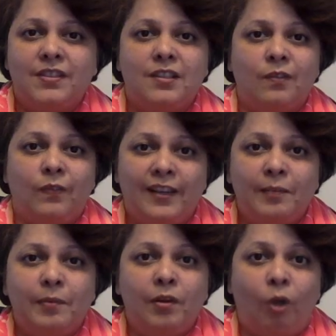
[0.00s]

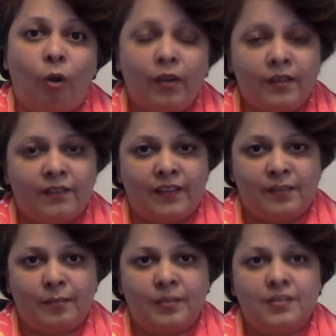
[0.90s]
available on
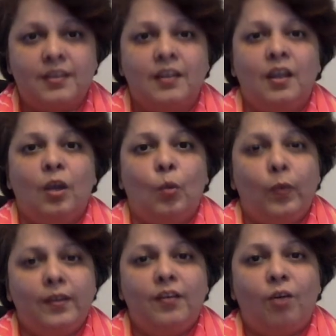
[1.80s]
investment
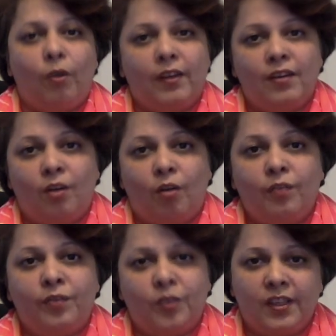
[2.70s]
with a lock in of
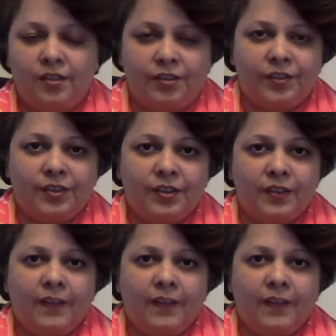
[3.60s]
3 years.